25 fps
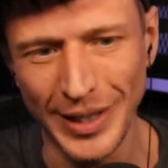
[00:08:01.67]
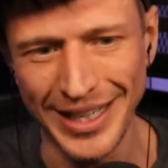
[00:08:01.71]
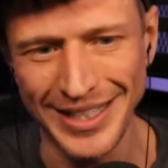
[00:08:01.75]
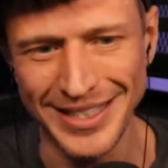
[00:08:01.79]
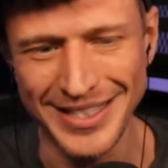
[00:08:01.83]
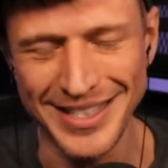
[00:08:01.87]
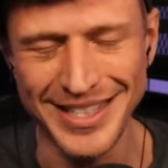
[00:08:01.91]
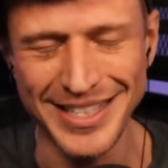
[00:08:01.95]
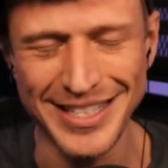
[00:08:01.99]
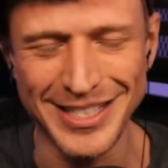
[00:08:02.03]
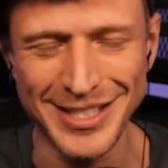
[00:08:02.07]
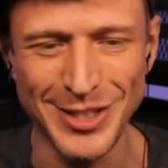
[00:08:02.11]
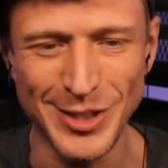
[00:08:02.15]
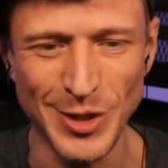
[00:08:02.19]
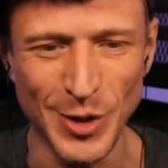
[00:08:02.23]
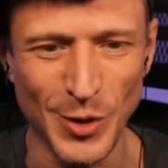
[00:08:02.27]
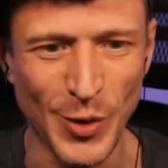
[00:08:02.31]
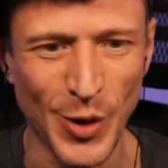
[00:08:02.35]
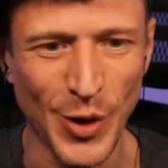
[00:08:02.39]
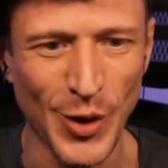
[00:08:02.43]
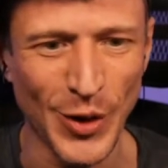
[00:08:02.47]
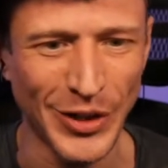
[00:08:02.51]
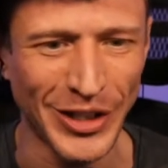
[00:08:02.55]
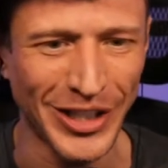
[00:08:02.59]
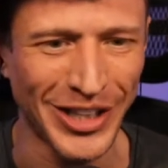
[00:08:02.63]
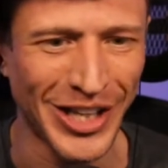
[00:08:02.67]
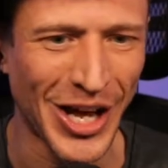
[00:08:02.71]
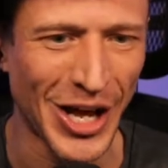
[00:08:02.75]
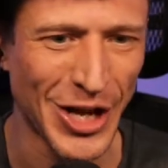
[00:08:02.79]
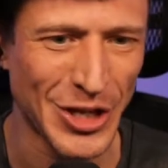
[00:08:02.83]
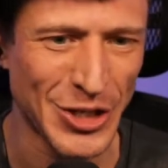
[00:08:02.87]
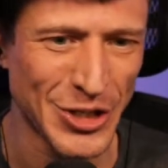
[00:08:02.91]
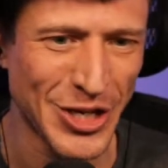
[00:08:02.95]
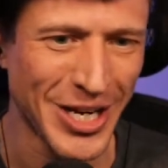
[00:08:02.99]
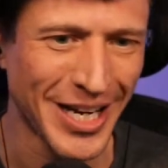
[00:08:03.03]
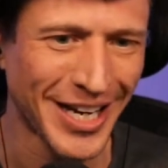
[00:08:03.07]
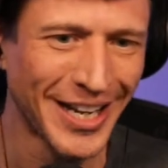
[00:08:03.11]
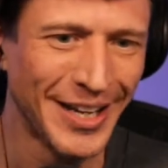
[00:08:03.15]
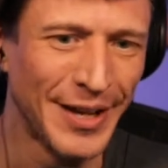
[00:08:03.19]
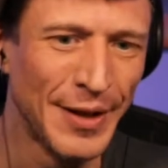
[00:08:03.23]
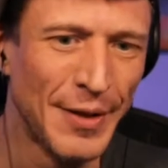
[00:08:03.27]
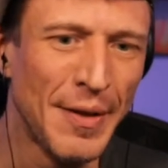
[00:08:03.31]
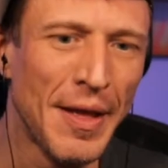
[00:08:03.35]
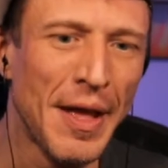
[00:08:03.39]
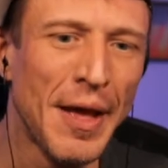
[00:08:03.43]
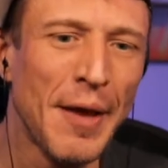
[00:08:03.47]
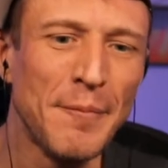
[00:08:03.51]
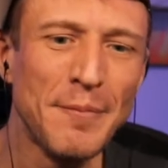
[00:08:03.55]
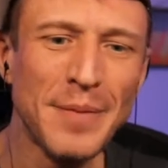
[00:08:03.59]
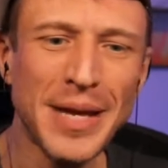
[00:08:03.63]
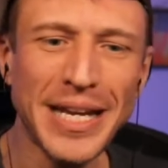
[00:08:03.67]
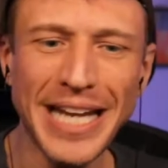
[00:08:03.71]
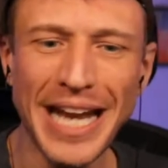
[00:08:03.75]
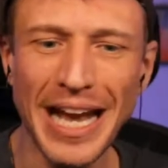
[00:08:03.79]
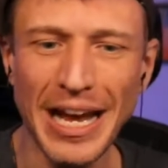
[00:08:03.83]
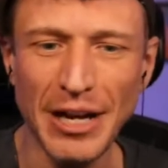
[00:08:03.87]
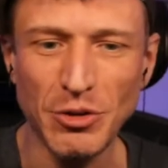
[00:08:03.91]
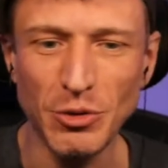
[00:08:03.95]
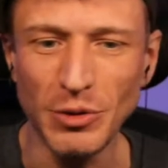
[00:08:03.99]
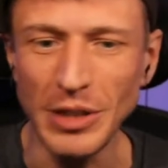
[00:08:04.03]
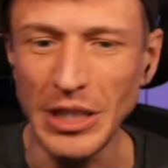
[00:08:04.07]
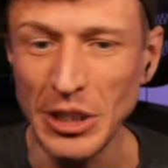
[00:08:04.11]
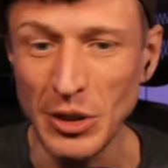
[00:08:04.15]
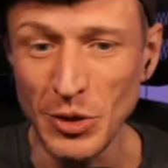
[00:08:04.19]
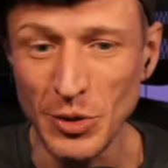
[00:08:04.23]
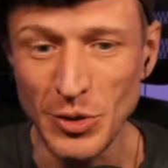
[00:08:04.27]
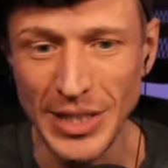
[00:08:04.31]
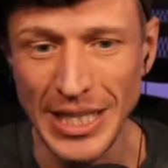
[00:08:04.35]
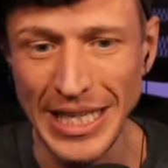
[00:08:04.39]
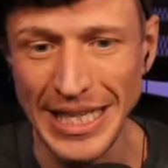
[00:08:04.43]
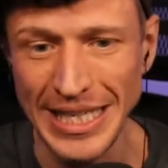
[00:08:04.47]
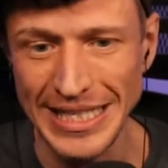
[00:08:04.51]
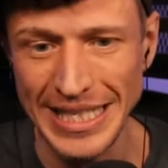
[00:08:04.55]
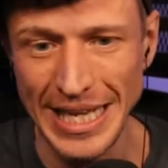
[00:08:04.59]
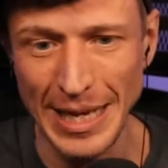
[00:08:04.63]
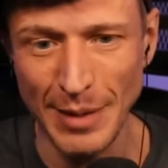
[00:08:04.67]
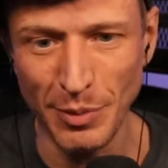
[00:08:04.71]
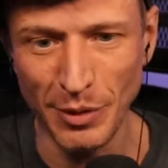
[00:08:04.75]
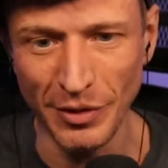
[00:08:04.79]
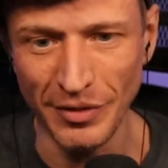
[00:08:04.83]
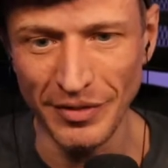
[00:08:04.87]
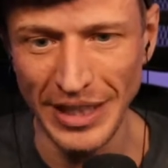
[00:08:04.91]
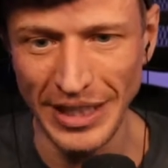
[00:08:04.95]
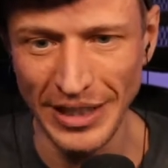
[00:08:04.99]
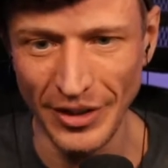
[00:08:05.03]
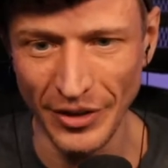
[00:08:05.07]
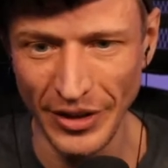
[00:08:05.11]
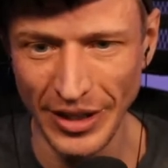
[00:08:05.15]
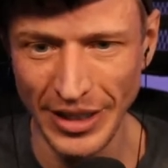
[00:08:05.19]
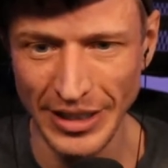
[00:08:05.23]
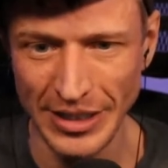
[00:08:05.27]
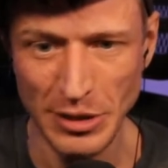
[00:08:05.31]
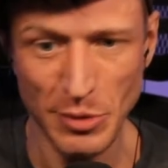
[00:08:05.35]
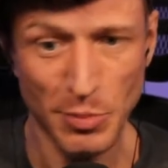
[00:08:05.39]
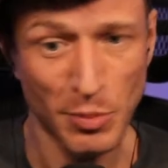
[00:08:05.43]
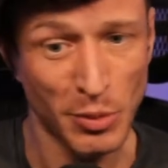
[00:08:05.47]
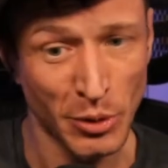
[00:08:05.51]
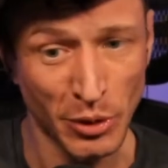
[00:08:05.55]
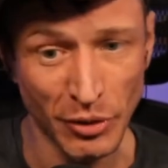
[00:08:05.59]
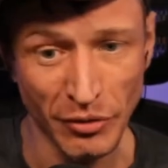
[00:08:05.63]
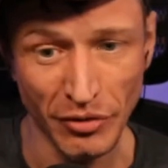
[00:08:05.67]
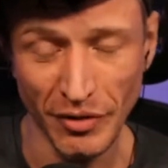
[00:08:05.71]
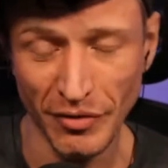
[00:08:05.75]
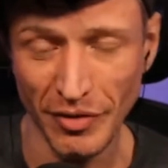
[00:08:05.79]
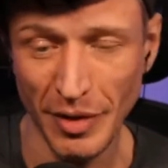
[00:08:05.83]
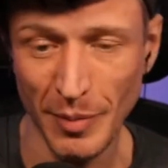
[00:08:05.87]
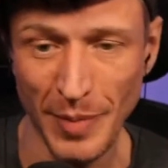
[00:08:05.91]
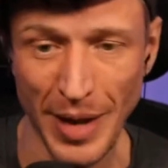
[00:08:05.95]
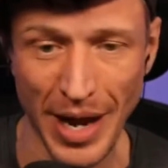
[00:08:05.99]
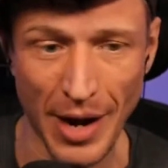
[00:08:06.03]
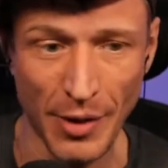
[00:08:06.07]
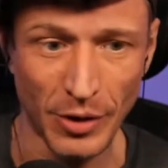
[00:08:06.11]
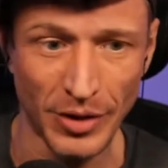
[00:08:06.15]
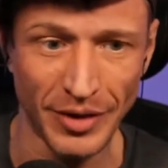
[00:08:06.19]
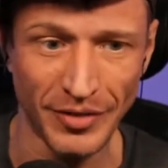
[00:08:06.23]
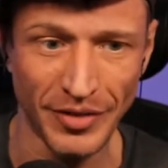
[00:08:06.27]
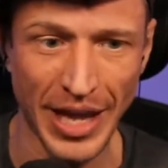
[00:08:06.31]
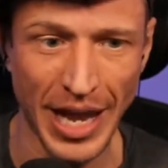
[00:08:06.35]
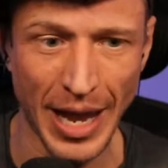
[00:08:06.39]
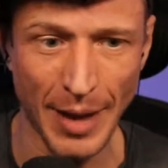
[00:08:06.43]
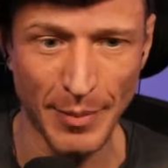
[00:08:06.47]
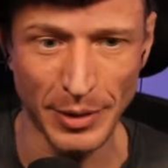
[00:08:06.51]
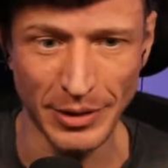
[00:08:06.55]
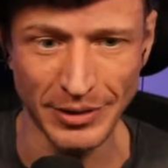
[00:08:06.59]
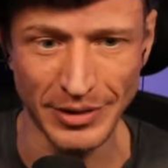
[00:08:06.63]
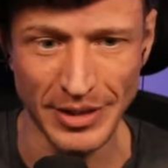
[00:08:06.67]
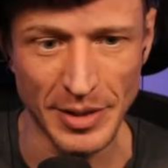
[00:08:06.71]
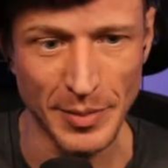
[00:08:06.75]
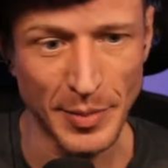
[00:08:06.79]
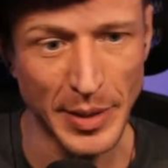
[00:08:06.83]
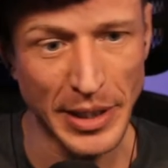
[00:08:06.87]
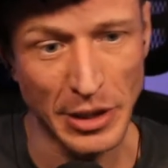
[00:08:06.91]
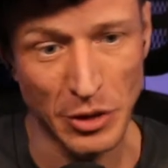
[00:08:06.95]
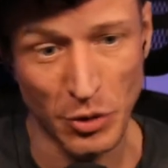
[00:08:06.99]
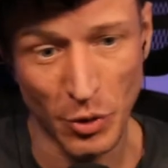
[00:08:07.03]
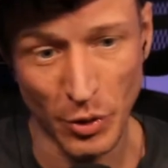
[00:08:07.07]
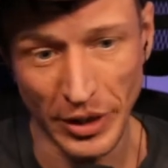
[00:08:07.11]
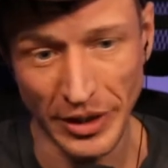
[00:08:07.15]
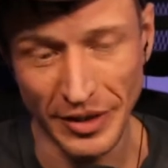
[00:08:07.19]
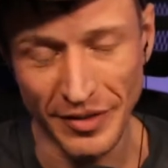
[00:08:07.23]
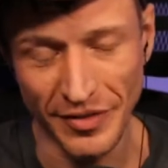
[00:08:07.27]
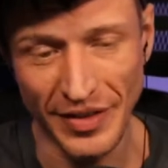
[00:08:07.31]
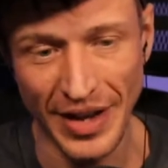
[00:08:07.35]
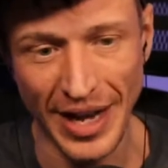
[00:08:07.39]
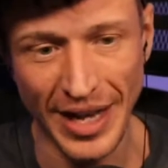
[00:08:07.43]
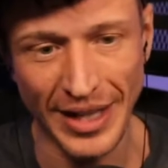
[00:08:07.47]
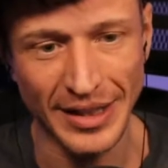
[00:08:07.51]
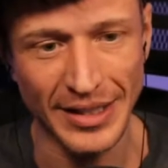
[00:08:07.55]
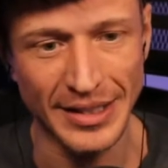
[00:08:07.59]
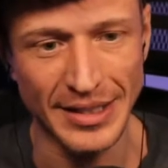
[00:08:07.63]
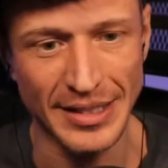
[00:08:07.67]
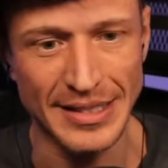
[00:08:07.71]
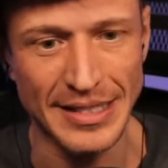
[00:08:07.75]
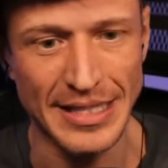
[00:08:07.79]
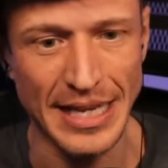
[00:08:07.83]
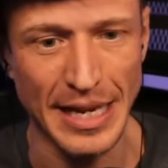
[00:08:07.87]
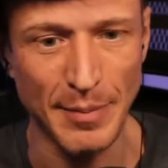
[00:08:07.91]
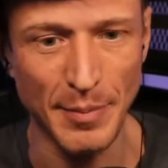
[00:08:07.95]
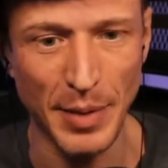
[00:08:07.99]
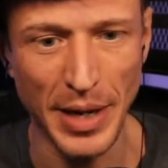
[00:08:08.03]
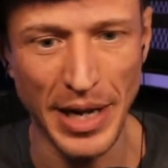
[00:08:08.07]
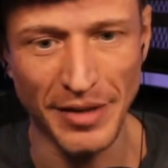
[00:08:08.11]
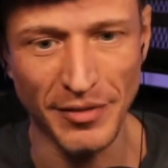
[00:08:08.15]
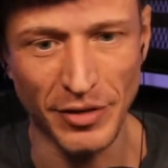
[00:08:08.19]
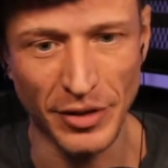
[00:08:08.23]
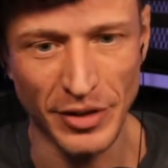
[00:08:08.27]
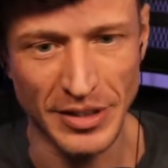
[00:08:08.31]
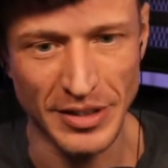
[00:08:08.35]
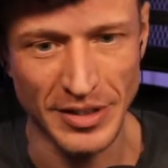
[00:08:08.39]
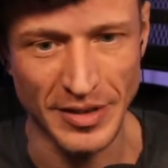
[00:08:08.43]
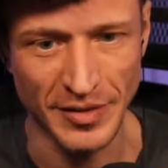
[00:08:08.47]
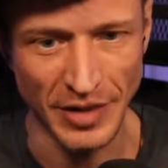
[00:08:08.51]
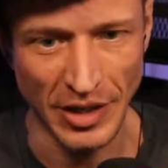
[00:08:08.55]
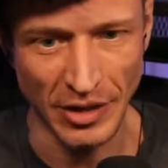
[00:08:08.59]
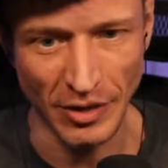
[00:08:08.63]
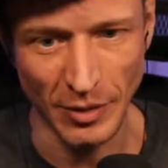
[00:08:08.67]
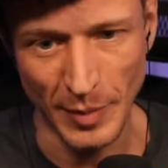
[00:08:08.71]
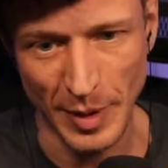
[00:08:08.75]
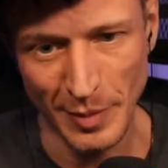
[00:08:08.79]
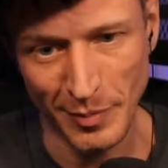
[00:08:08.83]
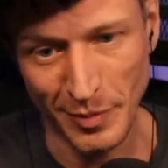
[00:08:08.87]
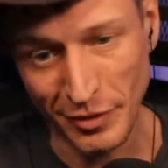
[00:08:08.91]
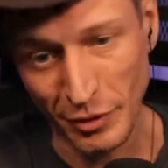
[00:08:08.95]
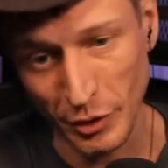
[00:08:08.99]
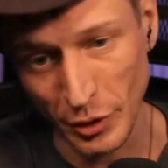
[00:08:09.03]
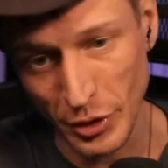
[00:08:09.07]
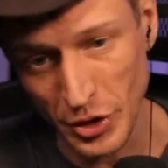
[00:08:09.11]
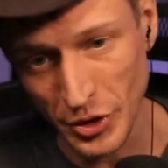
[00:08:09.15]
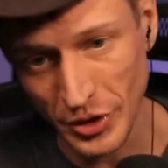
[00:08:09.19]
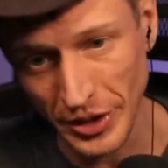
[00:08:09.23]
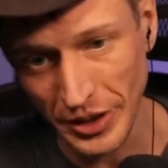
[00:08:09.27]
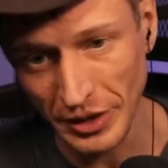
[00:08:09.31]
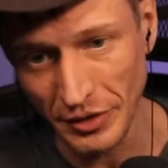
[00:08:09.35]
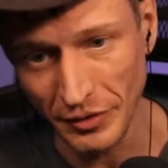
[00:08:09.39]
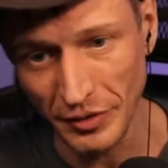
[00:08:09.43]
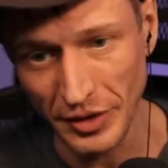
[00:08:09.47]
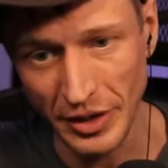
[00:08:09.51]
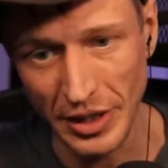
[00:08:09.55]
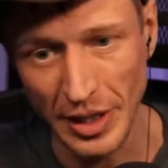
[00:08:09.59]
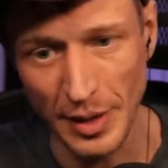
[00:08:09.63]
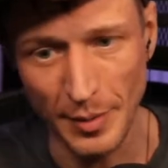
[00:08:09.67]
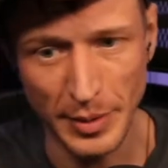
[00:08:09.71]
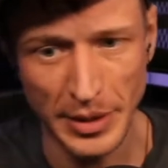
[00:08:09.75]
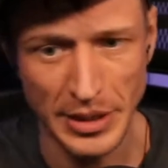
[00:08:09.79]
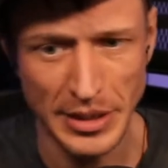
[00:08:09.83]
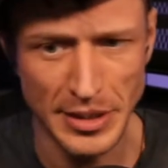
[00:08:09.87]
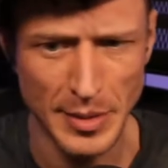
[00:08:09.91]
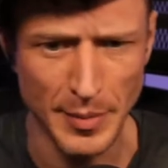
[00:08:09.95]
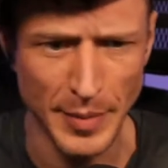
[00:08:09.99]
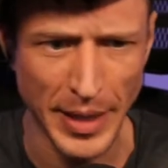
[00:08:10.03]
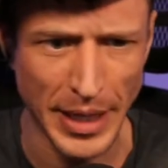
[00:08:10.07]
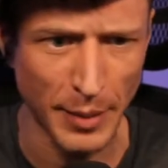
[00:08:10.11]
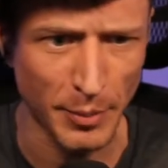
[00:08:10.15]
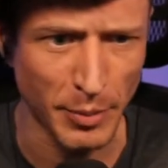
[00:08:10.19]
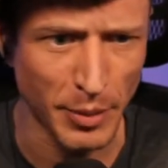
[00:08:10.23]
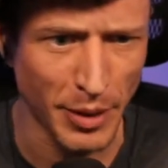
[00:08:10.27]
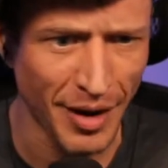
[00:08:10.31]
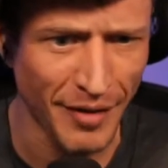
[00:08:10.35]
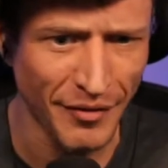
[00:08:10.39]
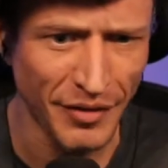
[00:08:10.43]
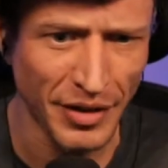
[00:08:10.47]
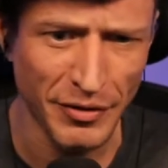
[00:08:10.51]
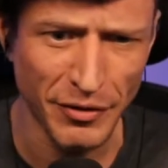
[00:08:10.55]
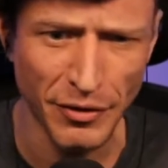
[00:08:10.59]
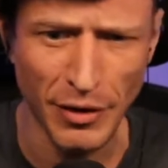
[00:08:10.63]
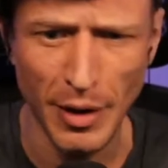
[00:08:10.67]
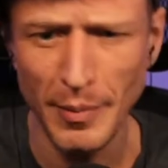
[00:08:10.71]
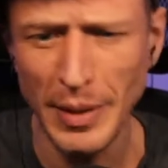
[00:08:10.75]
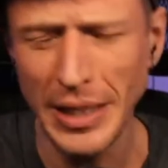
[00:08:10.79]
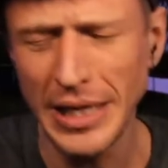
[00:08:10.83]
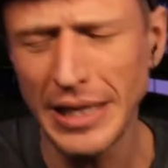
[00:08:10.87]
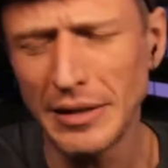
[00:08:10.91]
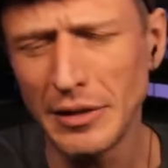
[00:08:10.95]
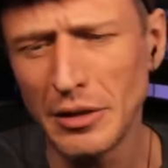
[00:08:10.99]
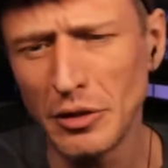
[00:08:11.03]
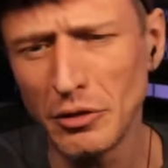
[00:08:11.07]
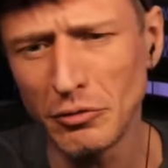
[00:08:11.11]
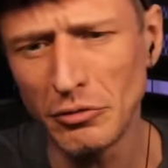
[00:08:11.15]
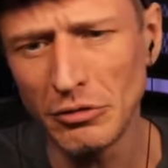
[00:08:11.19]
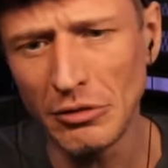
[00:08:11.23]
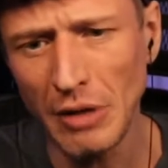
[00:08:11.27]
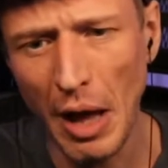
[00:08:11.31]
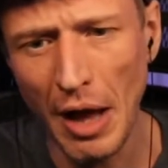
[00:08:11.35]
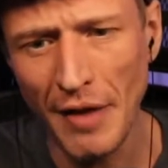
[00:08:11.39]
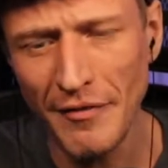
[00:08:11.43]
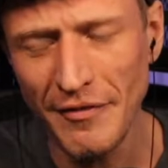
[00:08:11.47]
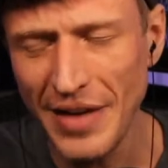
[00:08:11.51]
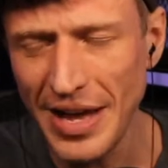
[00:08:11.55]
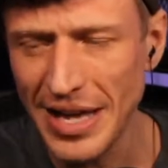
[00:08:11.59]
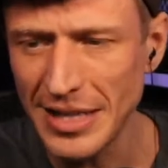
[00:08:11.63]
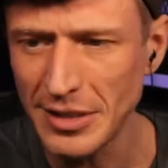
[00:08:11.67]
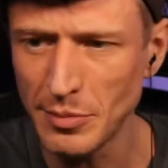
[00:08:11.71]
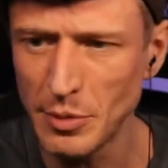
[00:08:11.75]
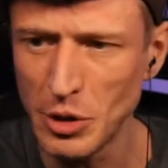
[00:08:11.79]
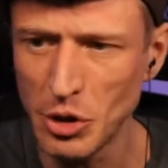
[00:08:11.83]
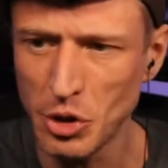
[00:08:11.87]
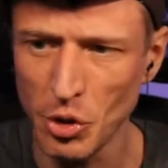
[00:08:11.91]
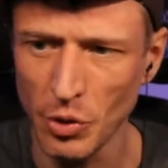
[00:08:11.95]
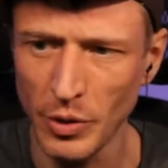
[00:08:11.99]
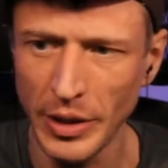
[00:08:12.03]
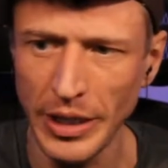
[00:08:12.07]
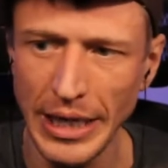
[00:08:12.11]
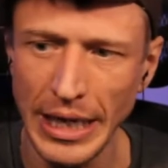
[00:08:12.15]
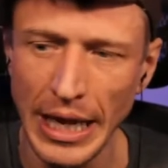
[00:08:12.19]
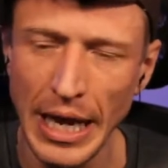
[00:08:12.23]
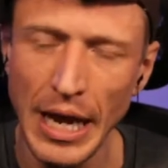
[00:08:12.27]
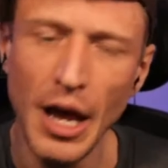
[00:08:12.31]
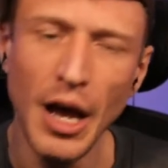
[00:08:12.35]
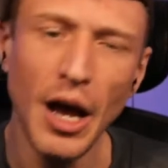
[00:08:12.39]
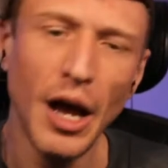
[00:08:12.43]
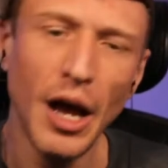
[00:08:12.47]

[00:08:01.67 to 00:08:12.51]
against this so-called logic. Many actually use the example of the internet as proof of the power of capitalism, ignoring the fact that the state paid for its development before turning it over to companies to make a profit from it, and a vast majority